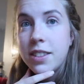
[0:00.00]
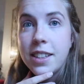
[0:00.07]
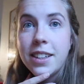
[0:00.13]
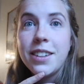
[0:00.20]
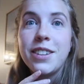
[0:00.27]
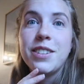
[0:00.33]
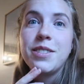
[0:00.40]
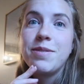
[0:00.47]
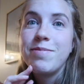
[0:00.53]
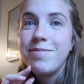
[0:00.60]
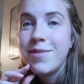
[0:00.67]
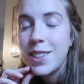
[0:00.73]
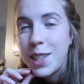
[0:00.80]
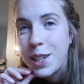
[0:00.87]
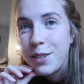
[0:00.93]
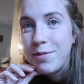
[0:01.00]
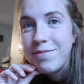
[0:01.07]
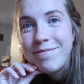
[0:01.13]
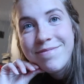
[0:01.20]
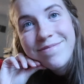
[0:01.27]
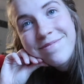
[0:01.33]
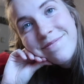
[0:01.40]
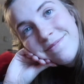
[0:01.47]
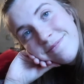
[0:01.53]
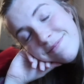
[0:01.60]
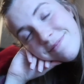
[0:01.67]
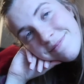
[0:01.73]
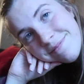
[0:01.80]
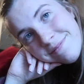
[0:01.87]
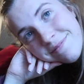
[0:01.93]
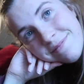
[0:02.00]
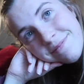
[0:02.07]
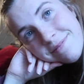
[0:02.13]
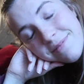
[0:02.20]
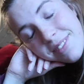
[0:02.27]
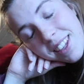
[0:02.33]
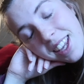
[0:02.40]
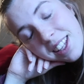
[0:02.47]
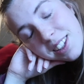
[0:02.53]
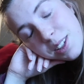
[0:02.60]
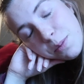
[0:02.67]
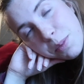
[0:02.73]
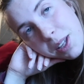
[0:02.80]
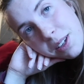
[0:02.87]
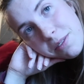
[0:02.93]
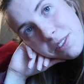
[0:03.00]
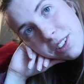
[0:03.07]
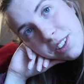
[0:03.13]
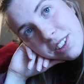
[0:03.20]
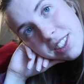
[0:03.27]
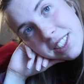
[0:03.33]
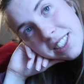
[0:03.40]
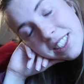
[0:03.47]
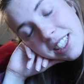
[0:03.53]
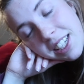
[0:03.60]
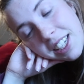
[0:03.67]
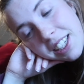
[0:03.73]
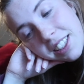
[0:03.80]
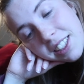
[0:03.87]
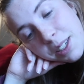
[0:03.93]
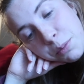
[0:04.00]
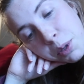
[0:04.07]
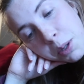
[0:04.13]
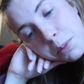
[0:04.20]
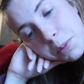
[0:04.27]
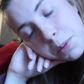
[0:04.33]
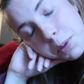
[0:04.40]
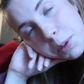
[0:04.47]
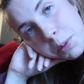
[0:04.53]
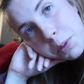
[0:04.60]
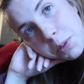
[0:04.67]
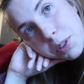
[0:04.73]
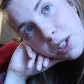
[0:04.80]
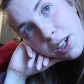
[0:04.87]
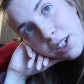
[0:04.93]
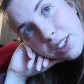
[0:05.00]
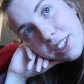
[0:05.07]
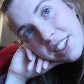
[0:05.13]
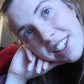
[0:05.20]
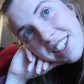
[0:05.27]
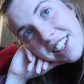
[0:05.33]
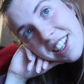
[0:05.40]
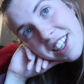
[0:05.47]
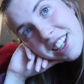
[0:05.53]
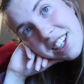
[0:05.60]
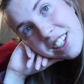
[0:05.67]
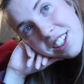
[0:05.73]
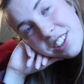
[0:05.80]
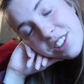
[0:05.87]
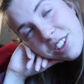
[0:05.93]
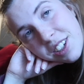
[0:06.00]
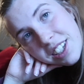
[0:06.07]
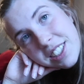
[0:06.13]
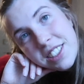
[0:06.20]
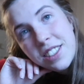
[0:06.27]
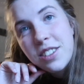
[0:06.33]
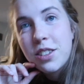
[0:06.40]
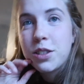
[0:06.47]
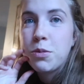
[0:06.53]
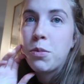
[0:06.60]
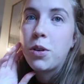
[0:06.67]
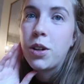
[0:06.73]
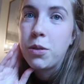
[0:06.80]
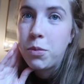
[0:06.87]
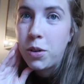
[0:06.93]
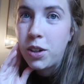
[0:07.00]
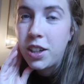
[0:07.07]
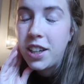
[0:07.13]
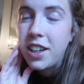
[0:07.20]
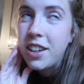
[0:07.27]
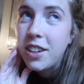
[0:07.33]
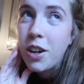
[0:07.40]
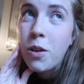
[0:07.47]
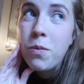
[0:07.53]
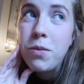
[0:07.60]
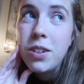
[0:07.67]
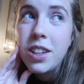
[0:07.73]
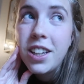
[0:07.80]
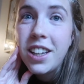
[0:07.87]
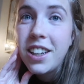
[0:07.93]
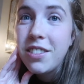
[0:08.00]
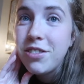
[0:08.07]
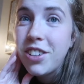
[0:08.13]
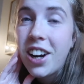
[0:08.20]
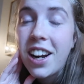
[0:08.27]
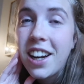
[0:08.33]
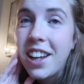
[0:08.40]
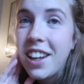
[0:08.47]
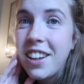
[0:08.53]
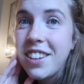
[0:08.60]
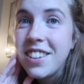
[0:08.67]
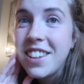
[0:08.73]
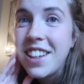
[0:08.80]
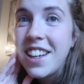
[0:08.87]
dinner. So that's the plan for the rest of the night. I probably won't talk to you guys until tomorrow morning. Hopefully Friday